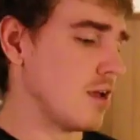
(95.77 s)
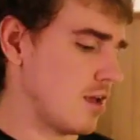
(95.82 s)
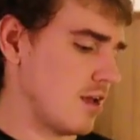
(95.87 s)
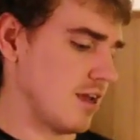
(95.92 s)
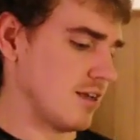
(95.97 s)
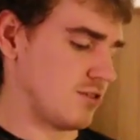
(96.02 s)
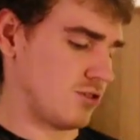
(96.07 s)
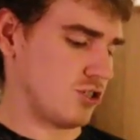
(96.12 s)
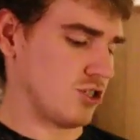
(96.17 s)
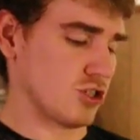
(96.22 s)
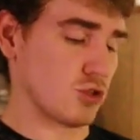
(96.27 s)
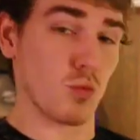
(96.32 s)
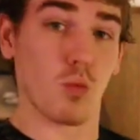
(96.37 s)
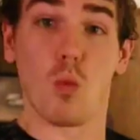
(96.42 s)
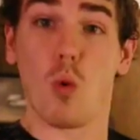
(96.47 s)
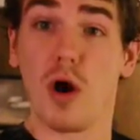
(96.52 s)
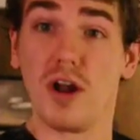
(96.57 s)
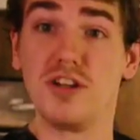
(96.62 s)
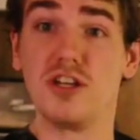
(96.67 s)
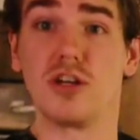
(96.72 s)
It's just
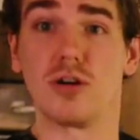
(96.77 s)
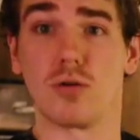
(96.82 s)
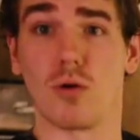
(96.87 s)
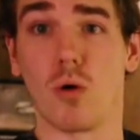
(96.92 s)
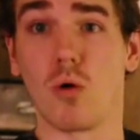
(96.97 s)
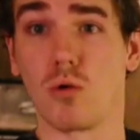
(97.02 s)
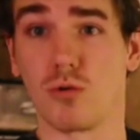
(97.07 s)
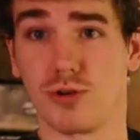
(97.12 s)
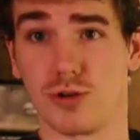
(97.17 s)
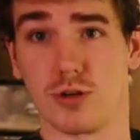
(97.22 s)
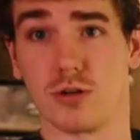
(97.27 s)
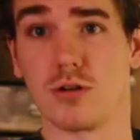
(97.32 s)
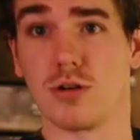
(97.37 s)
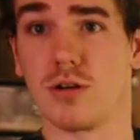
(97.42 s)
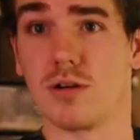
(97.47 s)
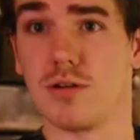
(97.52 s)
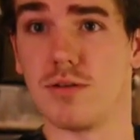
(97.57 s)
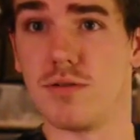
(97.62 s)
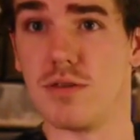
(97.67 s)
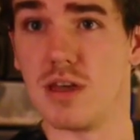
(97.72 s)
1 year older
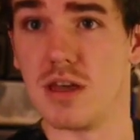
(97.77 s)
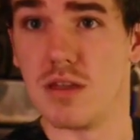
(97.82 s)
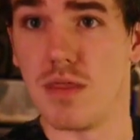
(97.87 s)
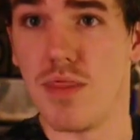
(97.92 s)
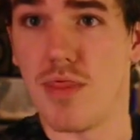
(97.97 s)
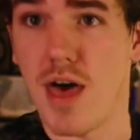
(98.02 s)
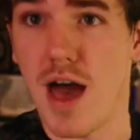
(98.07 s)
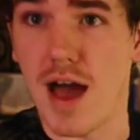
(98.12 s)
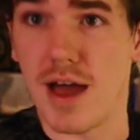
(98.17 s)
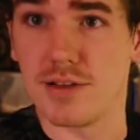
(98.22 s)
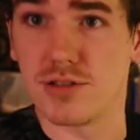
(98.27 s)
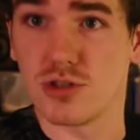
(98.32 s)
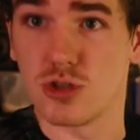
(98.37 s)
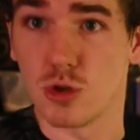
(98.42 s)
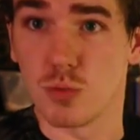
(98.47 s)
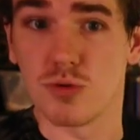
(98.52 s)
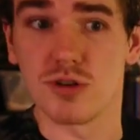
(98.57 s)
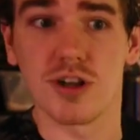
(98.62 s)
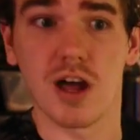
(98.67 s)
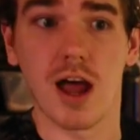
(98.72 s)
than that
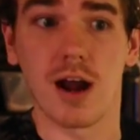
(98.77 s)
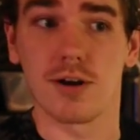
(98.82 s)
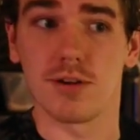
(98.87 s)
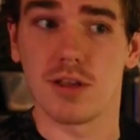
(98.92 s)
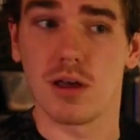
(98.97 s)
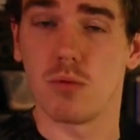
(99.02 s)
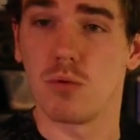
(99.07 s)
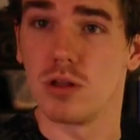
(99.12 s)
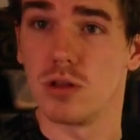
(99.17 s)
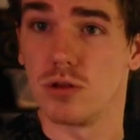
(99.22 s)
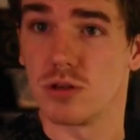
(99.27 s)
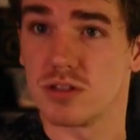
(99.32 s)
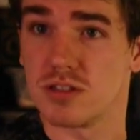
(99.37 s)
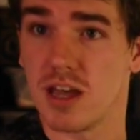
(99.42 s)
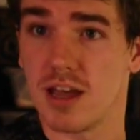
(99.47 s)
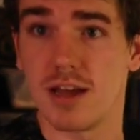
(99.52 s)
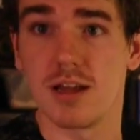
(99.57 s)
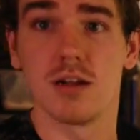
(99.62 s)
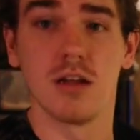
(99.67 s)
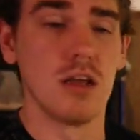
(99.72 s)
Super Tiger that we looked
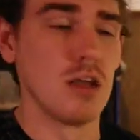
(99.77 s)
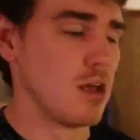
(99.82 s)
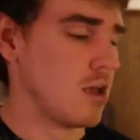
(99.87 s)
at.